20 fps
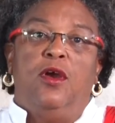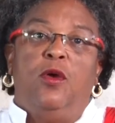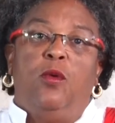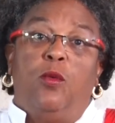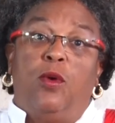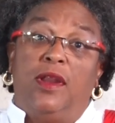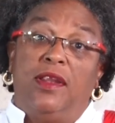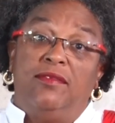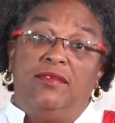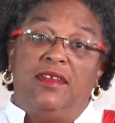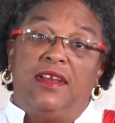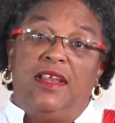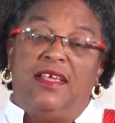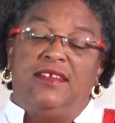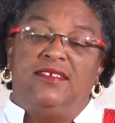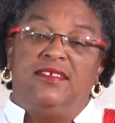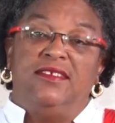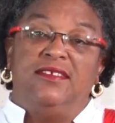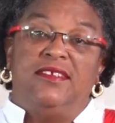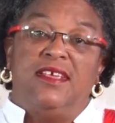One of the
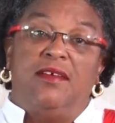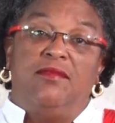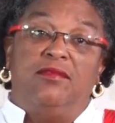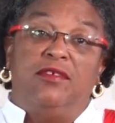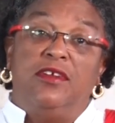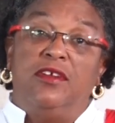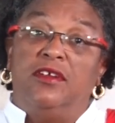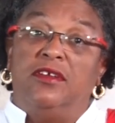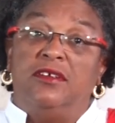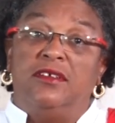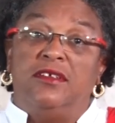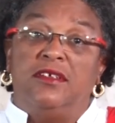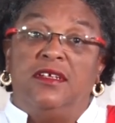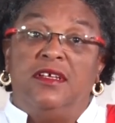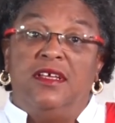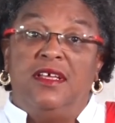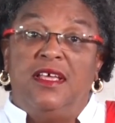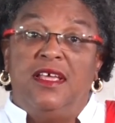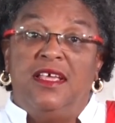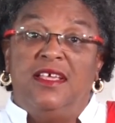lessons I've learned
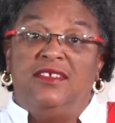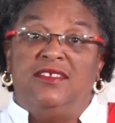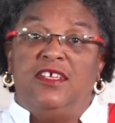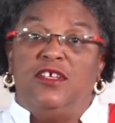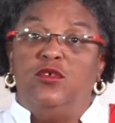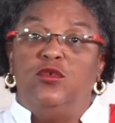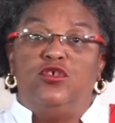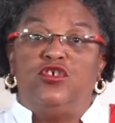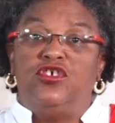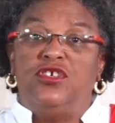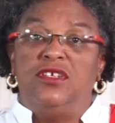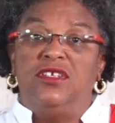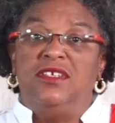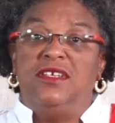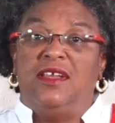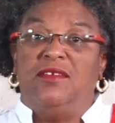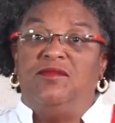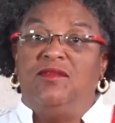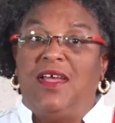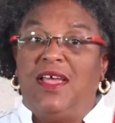is that you shouldn't
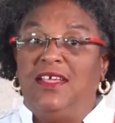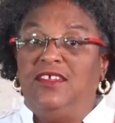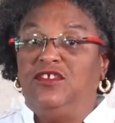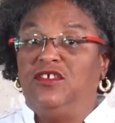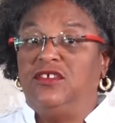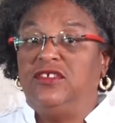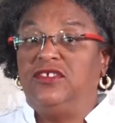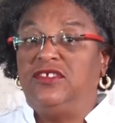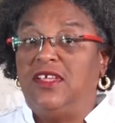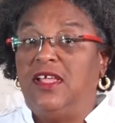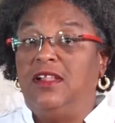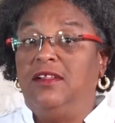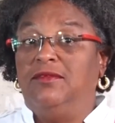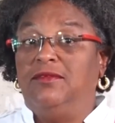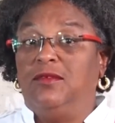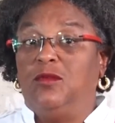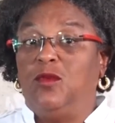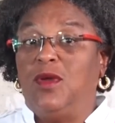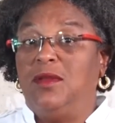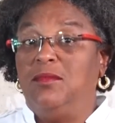advise
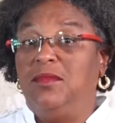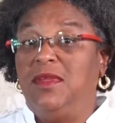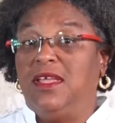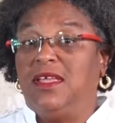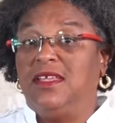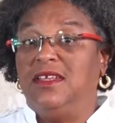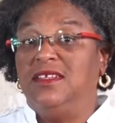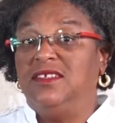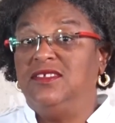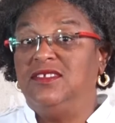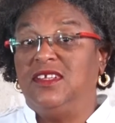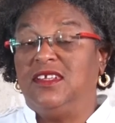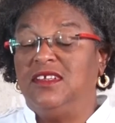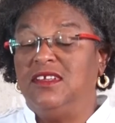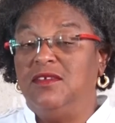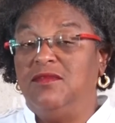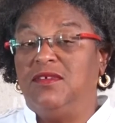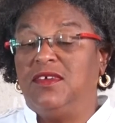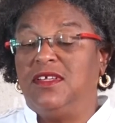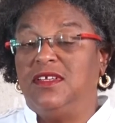yourself when making a
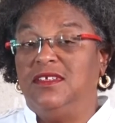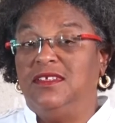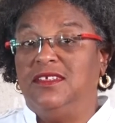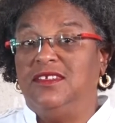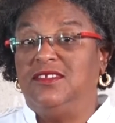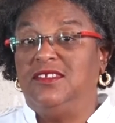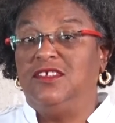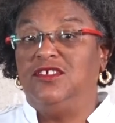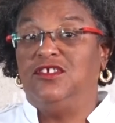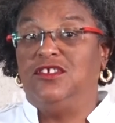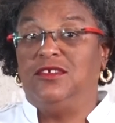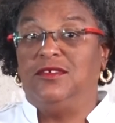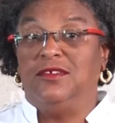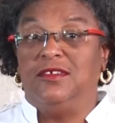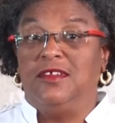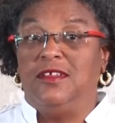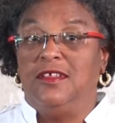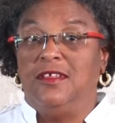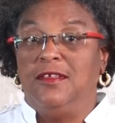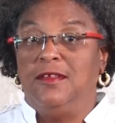significant decision.
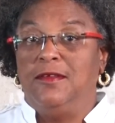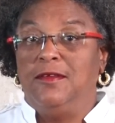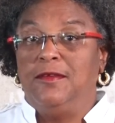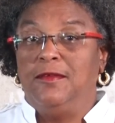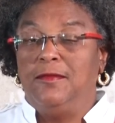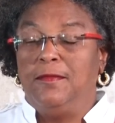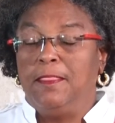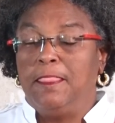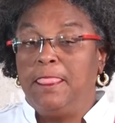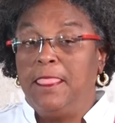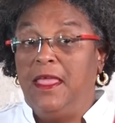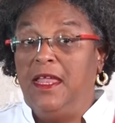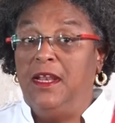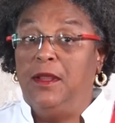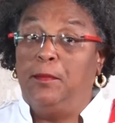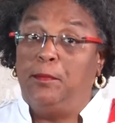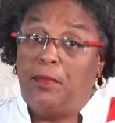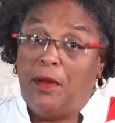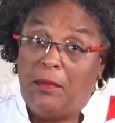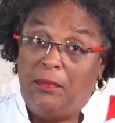In a
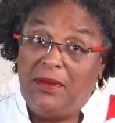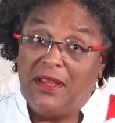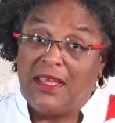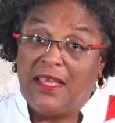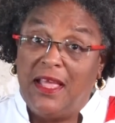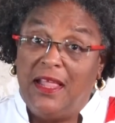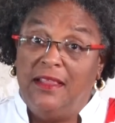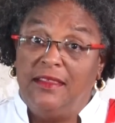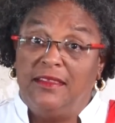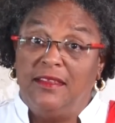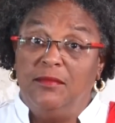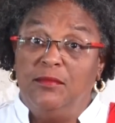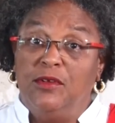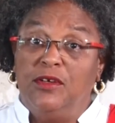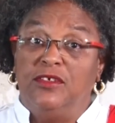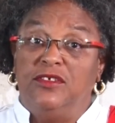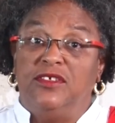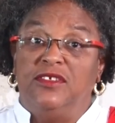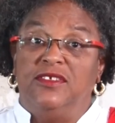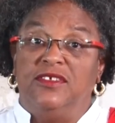public health
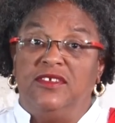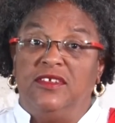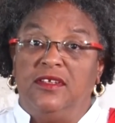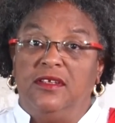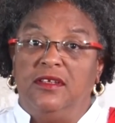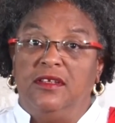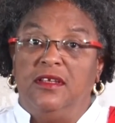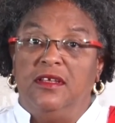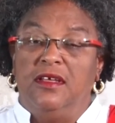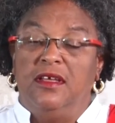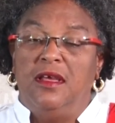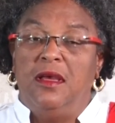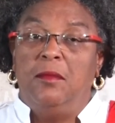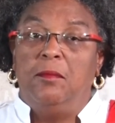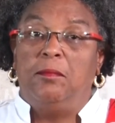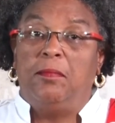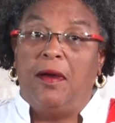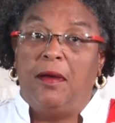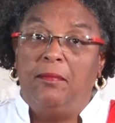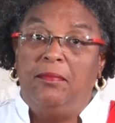emergency,
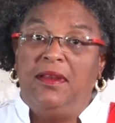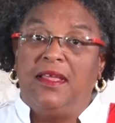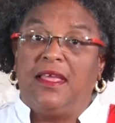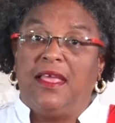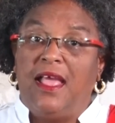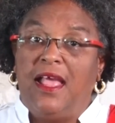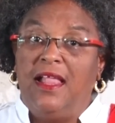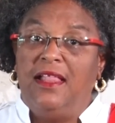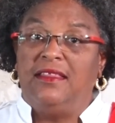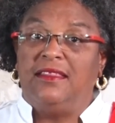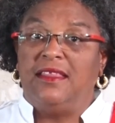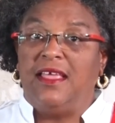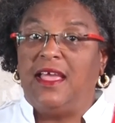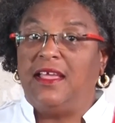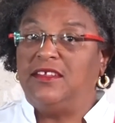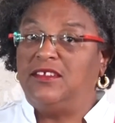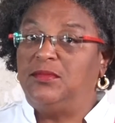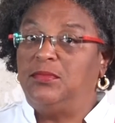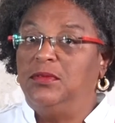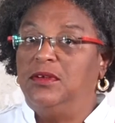public health
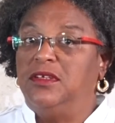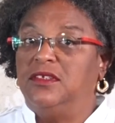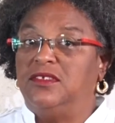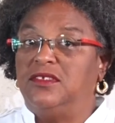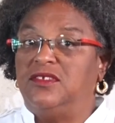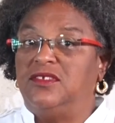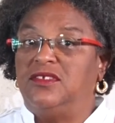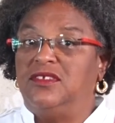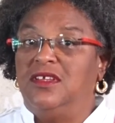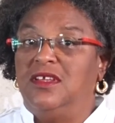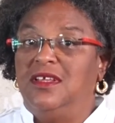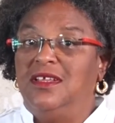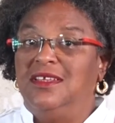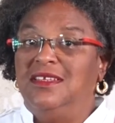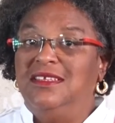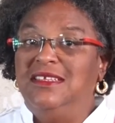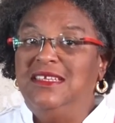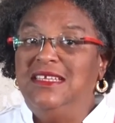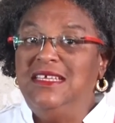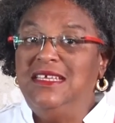experts
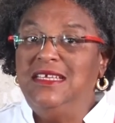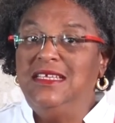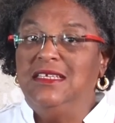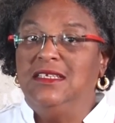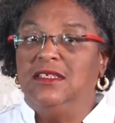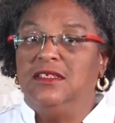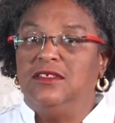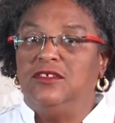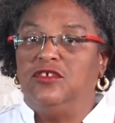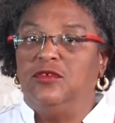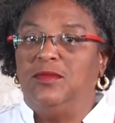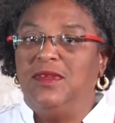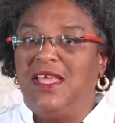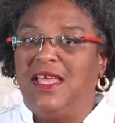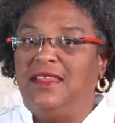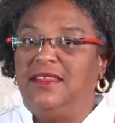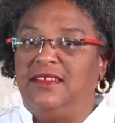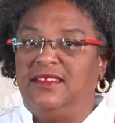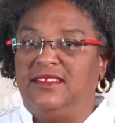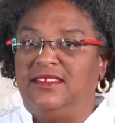need to be
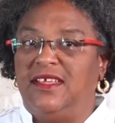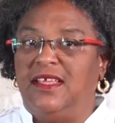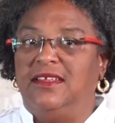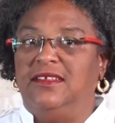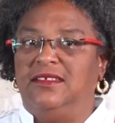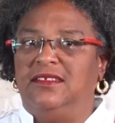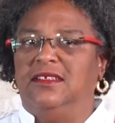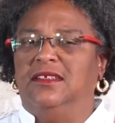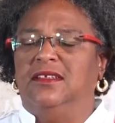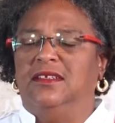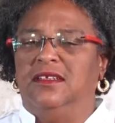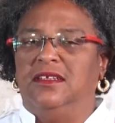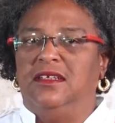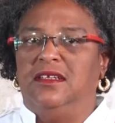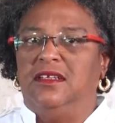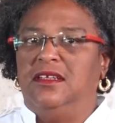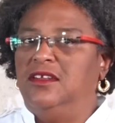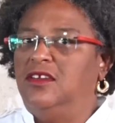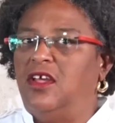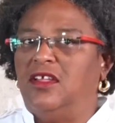at the center,
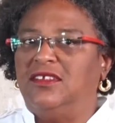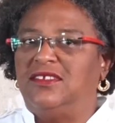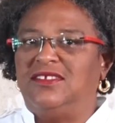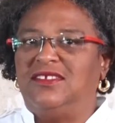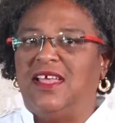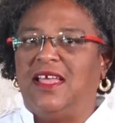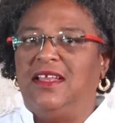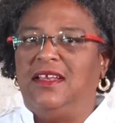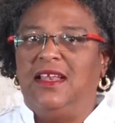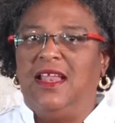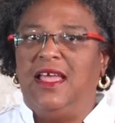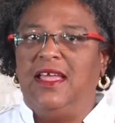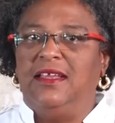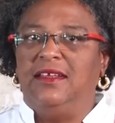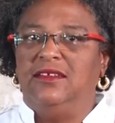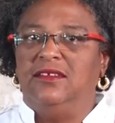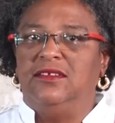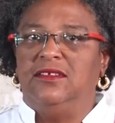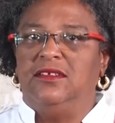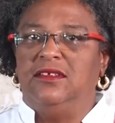not
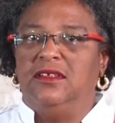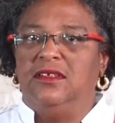sidelined.